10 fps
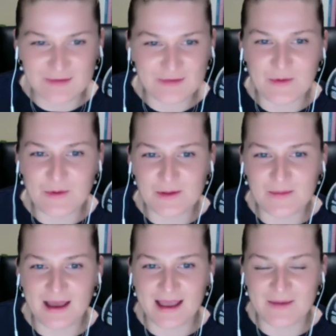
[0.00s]
from All
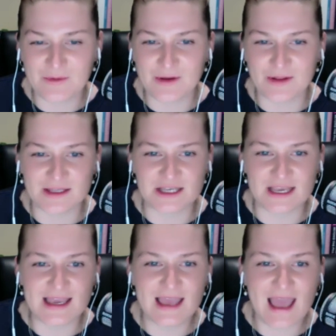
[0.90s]
About
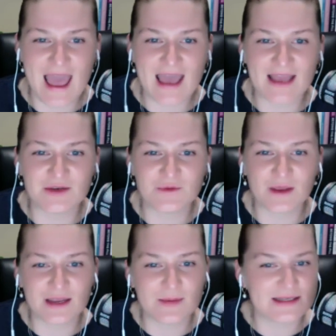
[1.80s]
Embryology, and we're
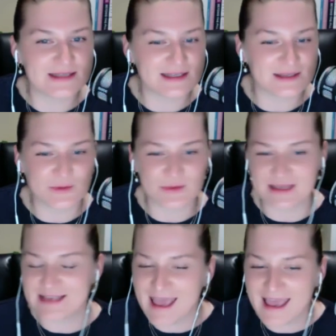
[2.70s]
going to be discussing all
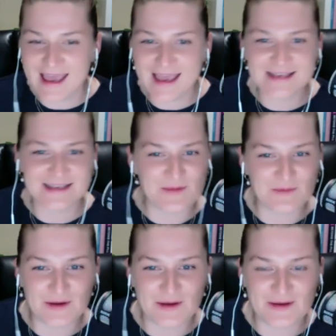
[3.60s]
things eggs,
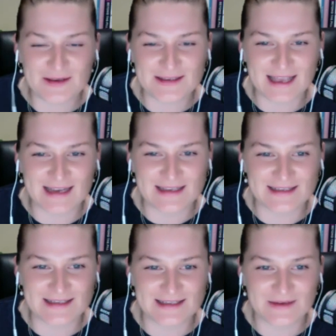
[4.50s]
embryos, and
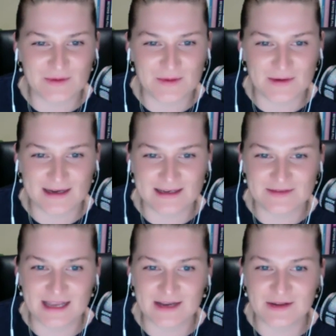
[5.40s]
assisted reproductive
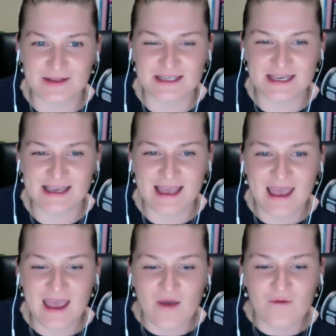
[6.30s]
technology.
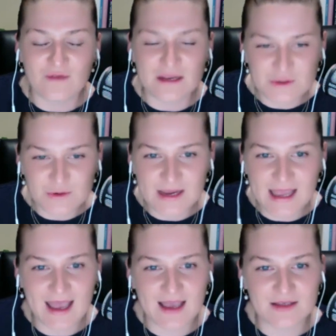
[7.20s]
Victoria
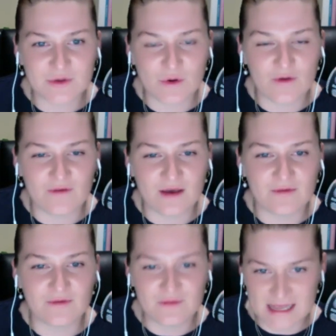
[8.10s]
has over
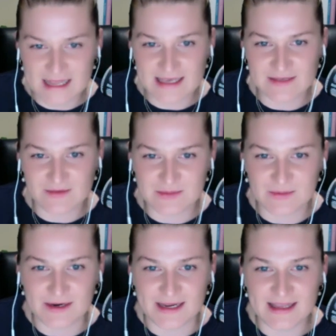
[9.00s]
15 years of
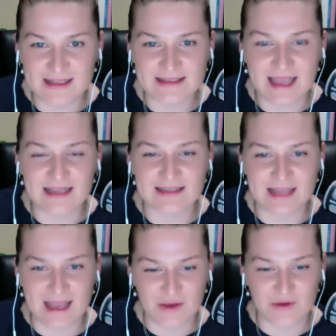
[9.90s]
experience and is
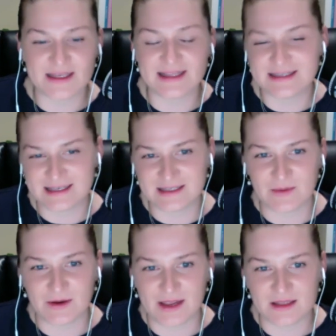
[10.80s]
now using this
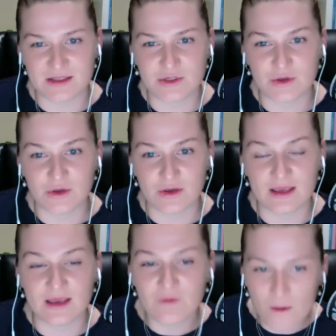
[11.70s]
experience to
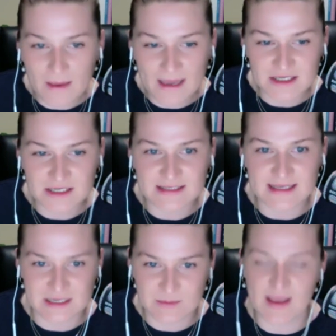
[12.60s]
give her patients
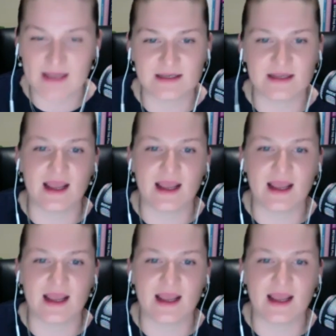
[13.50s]
independent